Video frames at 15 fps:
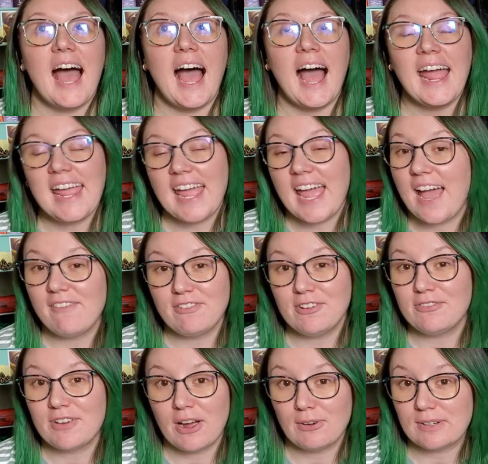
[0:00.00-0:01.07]
I haven't
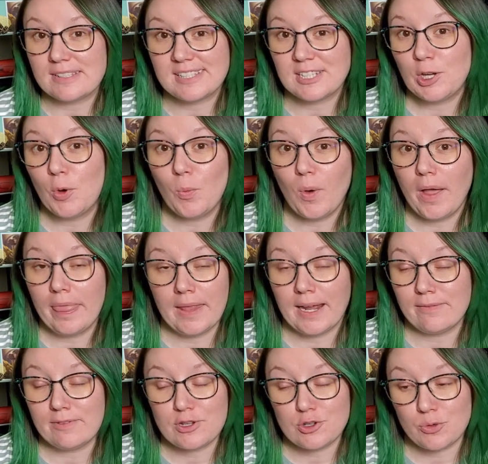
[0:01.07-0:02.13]
found a single one that
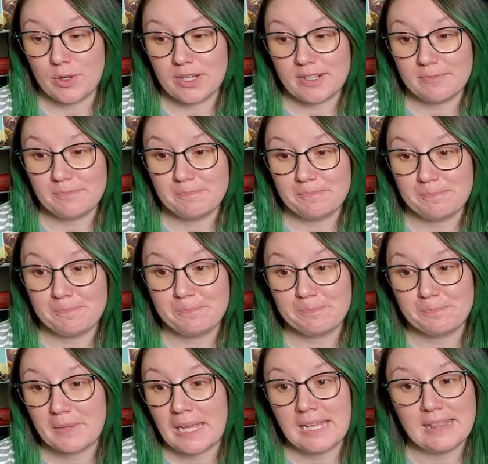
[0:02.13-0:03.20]
I've enjoyed.
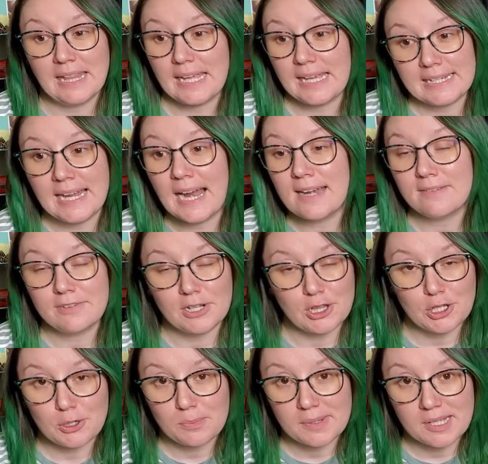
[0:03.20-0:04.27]
Like, not even a
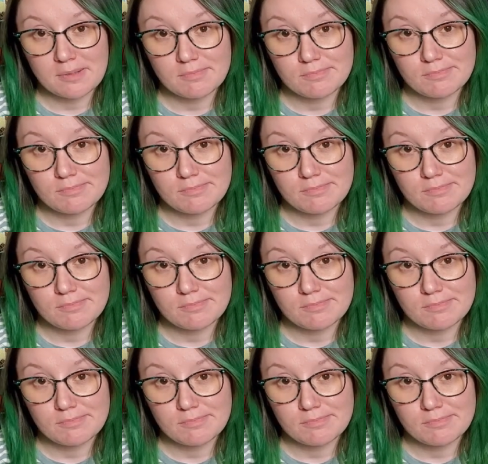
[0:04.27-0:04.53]
little bit.